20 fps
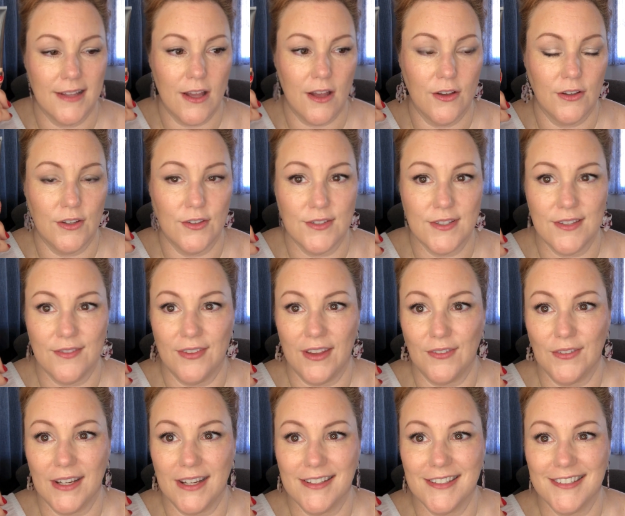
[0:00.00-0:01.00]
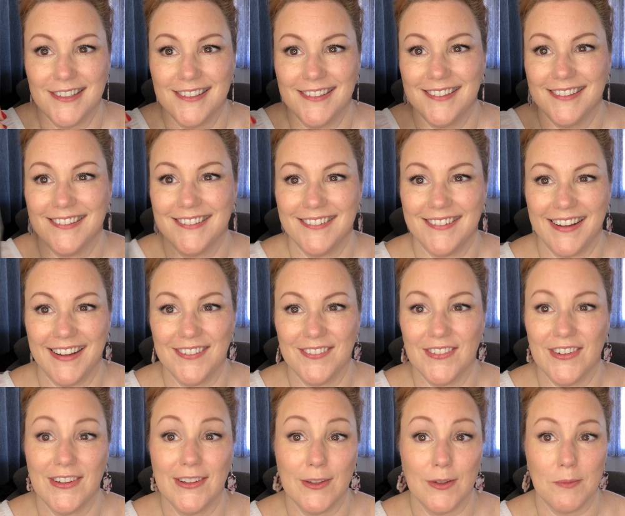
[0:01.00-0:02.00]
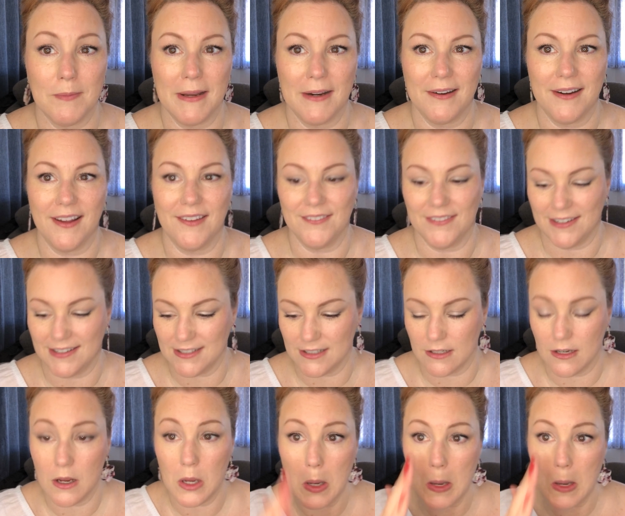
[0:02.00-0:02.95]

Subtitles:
I'll use the foundation, right, for a little better coverage.